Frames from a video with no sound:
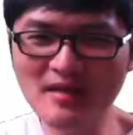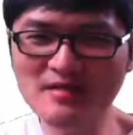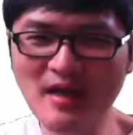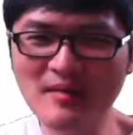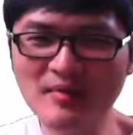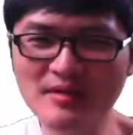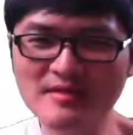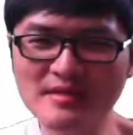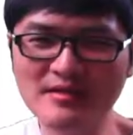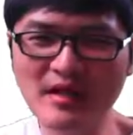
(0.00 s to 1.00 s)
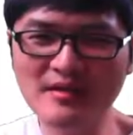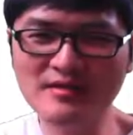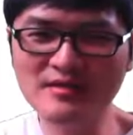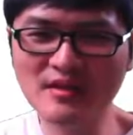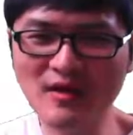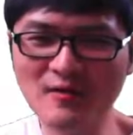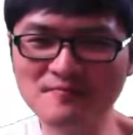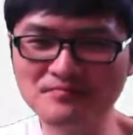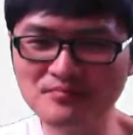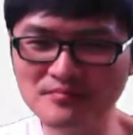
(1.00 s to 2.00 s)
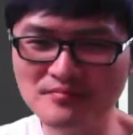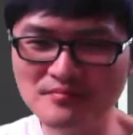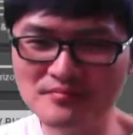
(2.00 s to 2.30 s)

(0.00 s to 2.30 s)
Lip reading: the next step is you can just go.